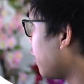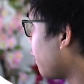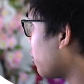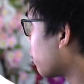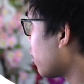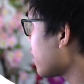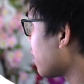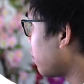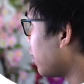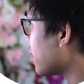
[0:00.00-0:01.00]
If you press the
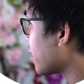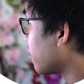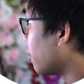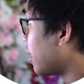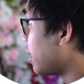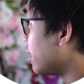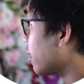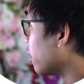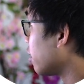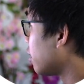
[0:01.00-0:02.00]
plus sign right
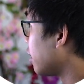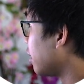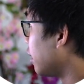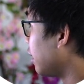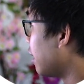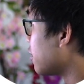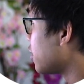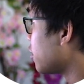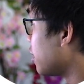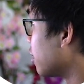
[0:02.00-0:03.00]
here, it allows
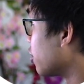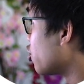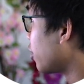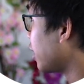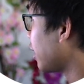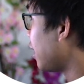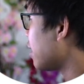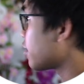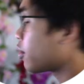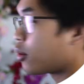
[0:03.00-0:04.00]
you to either join a
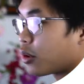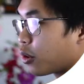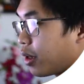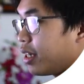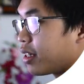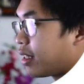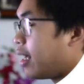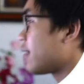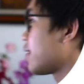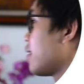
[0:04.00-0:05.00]
class or create a
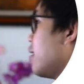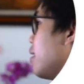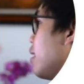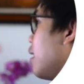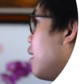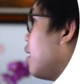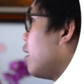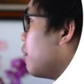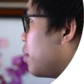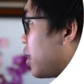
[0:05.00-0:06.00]
class.
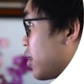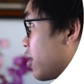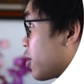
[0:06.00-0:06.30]
Because you're a